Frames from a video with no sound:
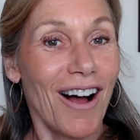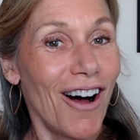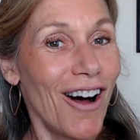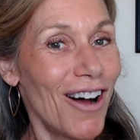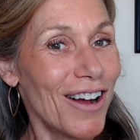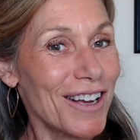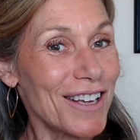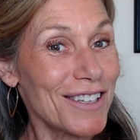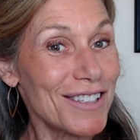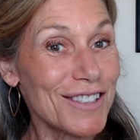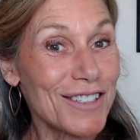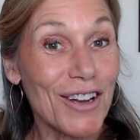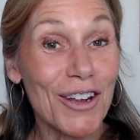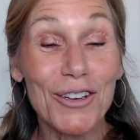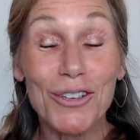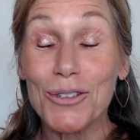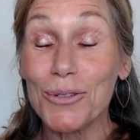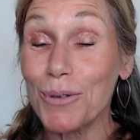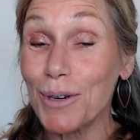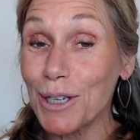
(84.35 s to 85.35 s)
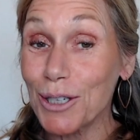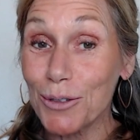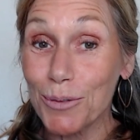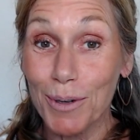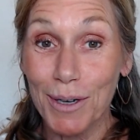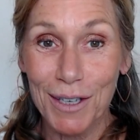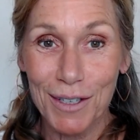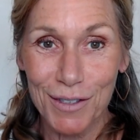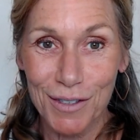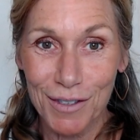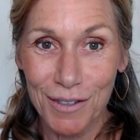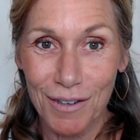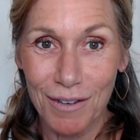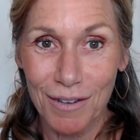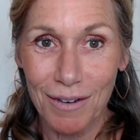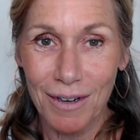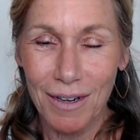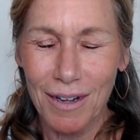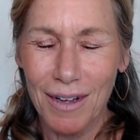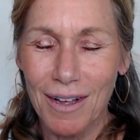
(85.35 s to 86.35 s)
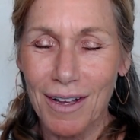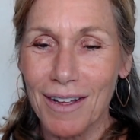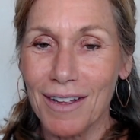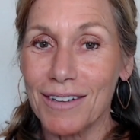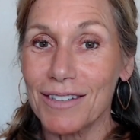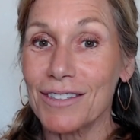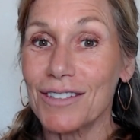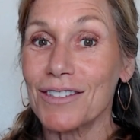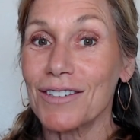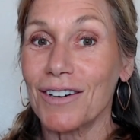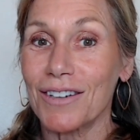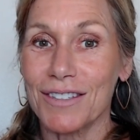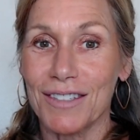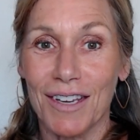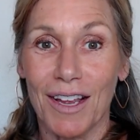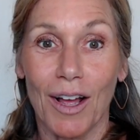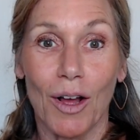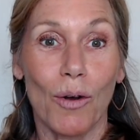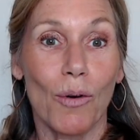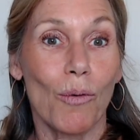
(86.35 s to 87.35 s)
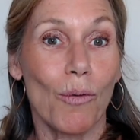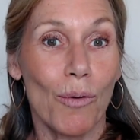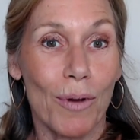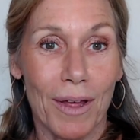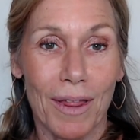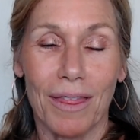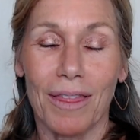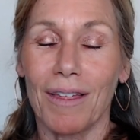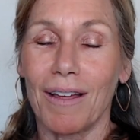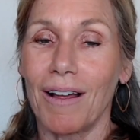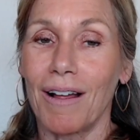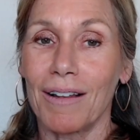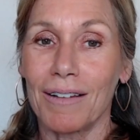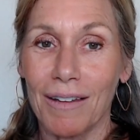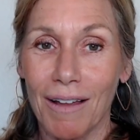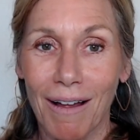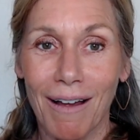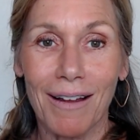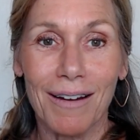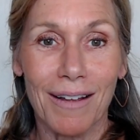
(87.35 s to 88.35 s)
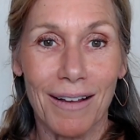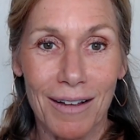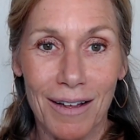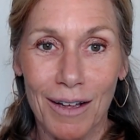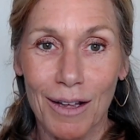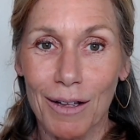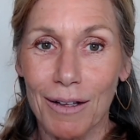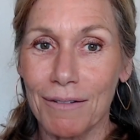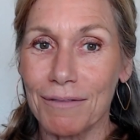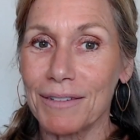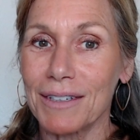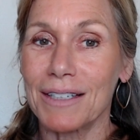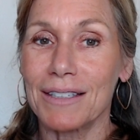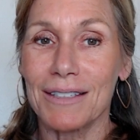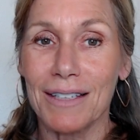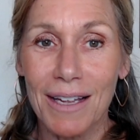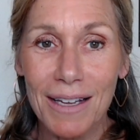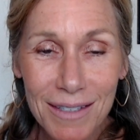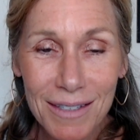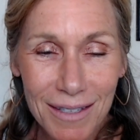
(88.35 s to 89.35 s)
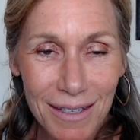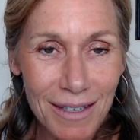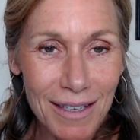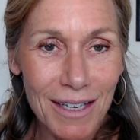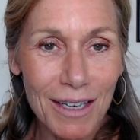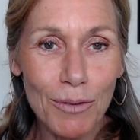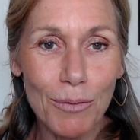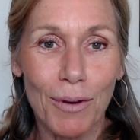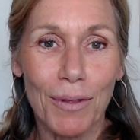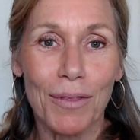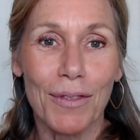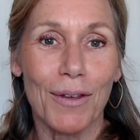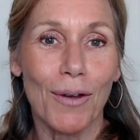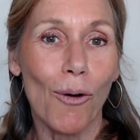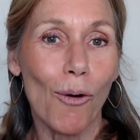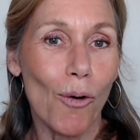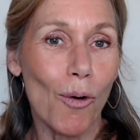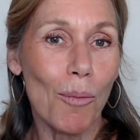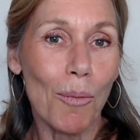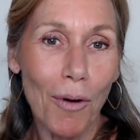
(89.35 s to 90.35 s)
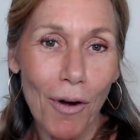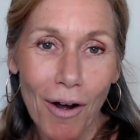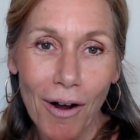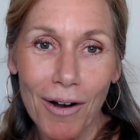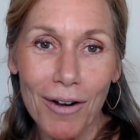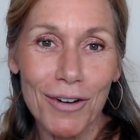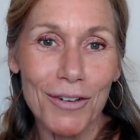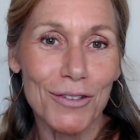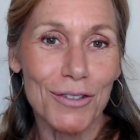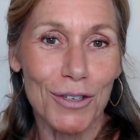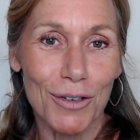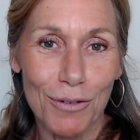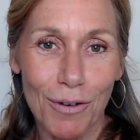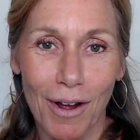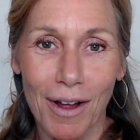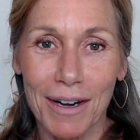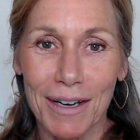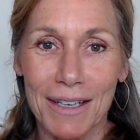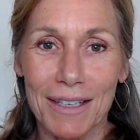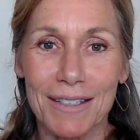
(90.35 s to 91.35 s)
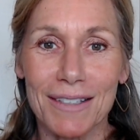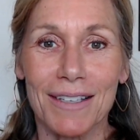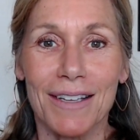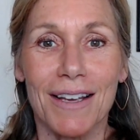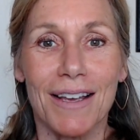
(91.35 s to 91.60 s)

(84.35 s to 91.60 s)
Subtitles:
August 2022 starts out with a lot of intensity with the whole Mars, Uranus,